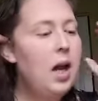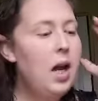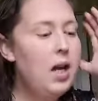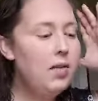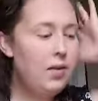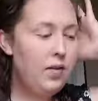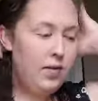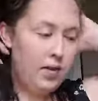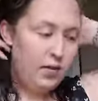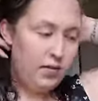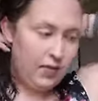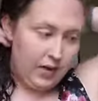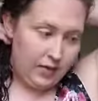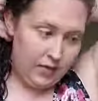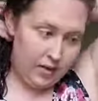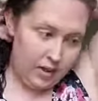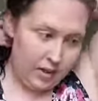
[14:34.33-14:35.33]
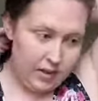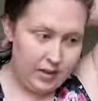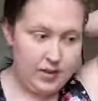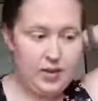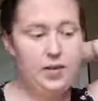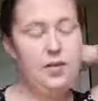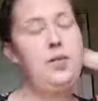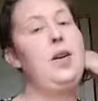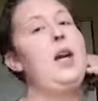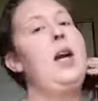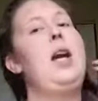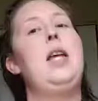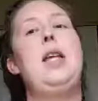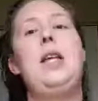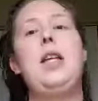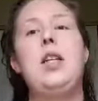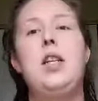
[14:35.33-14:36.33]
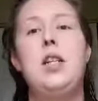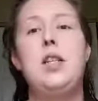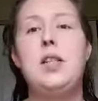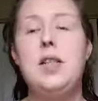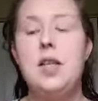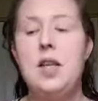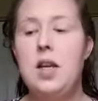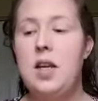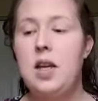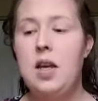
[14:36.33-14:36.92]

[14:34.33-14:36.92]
I have a few favorites for highlighters.